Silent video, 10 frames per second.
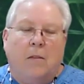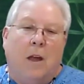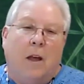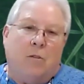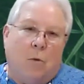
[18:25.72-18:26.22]

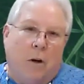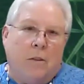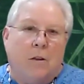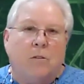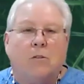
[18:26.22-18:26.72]
That's why
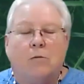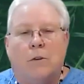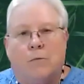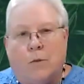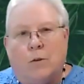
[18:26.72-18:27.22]
this is
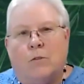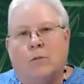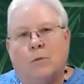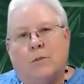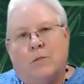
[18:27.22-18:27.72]
referred
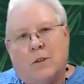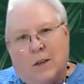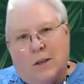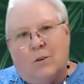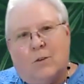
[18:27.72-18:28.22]
to as the
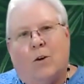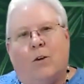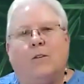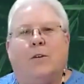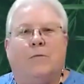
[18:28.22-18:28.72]

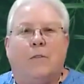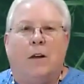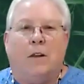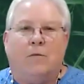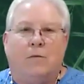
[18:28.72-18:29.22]
kindergarten of
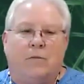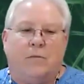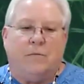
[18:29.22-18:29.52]
life.